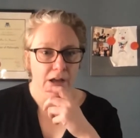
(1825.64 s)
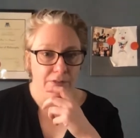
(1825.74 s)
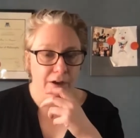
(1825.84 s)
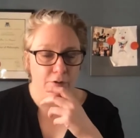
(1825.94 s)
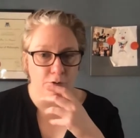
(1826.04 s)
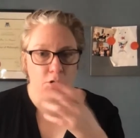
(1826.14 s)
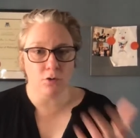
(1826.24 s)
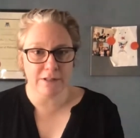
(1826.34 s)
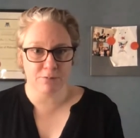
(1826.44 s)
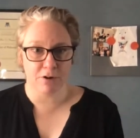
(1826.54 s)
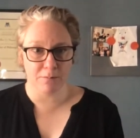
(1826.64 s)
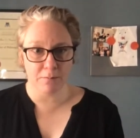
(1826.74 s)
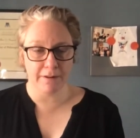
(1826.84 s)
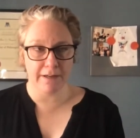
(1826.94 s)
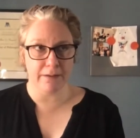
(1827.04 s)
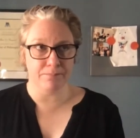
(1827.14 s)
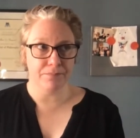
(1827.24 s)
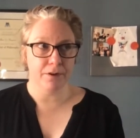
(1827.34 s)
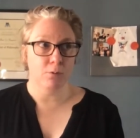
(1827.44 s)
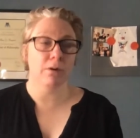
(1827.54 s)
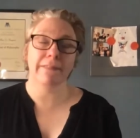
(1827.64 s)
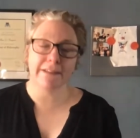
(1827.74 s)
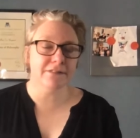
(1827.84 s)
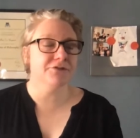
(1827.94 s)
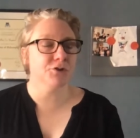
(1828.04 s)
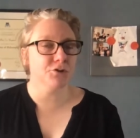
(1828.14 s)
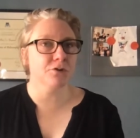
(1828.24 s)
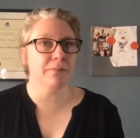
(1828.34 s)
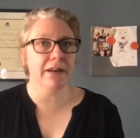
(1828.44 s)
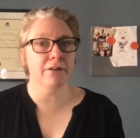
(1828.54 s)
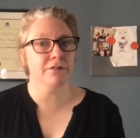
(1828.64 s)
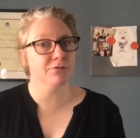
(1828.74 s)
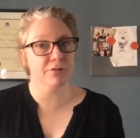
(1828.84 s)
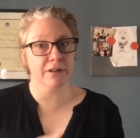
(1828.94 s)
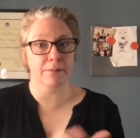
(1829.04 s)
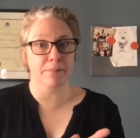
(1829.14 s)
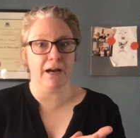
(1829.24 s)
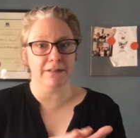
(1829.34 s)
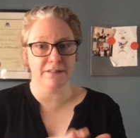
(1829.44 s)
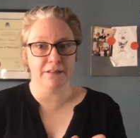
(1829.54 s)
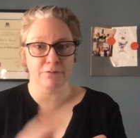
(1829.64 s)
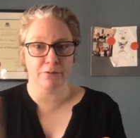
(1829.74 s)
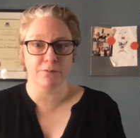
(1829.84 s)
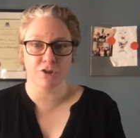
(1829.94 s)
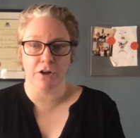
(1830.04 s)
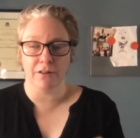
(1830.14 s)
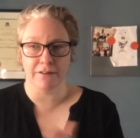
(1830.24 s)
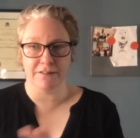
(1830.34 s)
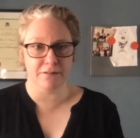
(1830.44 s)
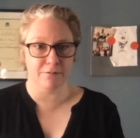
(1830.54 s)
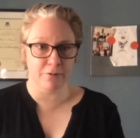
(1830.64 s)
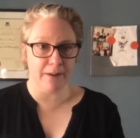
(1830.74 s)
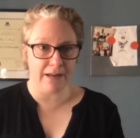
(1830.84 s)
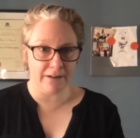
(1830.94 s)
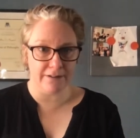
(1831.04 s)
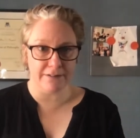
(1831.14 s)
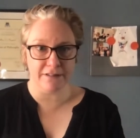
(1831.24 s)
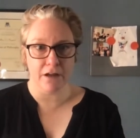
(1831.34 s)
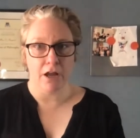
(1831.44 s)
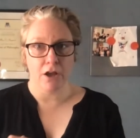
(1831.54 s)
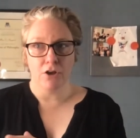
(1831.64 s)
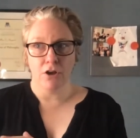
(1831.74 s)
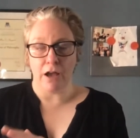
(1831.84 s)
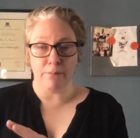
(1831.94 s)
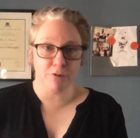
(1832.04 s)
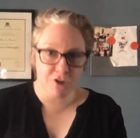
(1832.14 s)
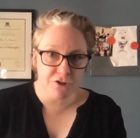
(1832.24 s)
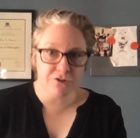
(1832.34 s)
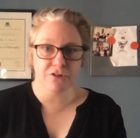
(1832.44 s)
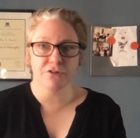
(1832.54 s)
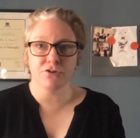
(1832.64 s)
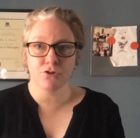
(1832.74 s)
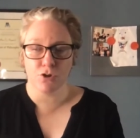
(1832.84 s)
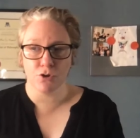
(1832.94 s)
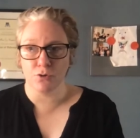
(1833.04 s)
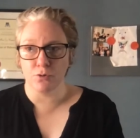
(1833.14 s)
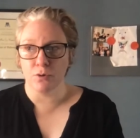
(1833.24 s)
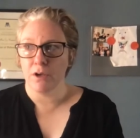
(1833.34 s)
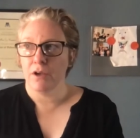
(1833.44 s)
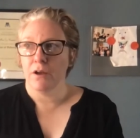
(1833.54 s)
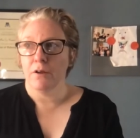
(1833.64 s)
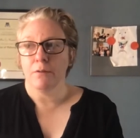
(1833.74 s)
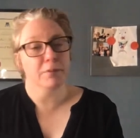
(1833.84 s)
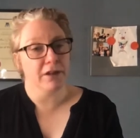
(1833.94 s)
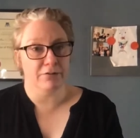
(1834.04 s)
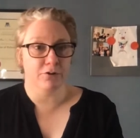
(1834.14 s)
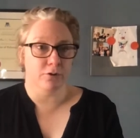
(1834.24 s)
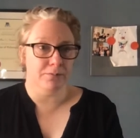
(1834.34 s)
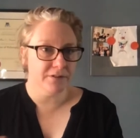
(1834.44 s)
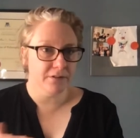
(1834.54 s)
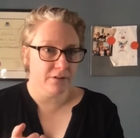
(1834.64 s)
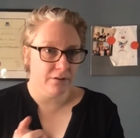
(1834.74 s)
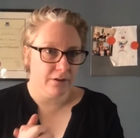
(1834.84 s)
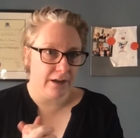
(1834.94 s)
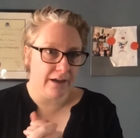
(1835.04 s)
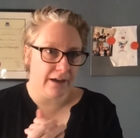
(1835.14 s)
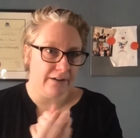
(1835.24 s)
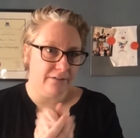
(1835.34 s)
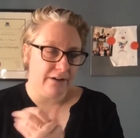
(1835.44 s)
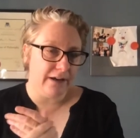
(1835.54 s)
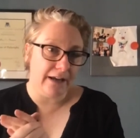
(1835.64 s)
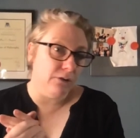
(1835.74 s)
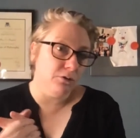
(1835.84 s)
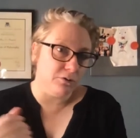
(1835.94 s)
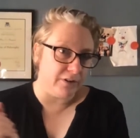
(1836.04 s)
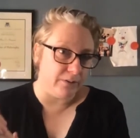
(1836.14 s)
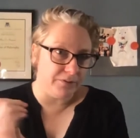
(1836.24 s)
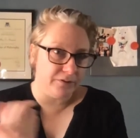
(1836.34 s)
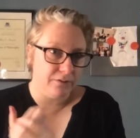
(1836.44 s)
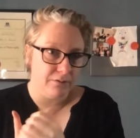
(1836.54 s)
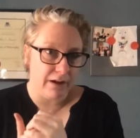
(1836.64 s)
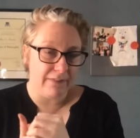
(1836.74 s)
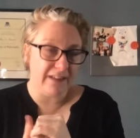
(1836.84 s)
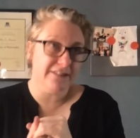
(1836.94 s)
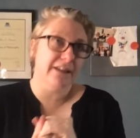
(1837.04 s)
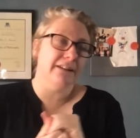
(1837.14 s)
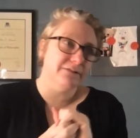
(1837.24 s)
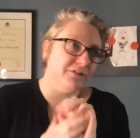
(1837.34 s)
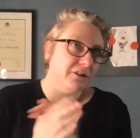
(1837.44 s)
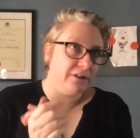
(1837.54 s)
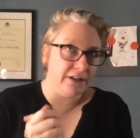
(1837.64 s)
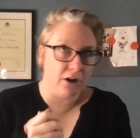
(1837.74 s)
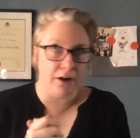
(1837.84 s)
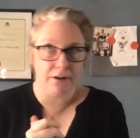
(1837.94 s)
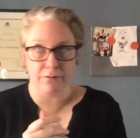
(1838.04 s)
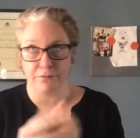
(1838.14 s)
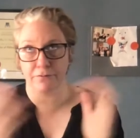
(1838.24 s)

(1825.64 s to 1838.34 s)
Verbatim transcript: that role is probably, well, at least on social media, is really passing from journalists and from editors and producers to platforms and and, and algorithms. And that sounds very kind of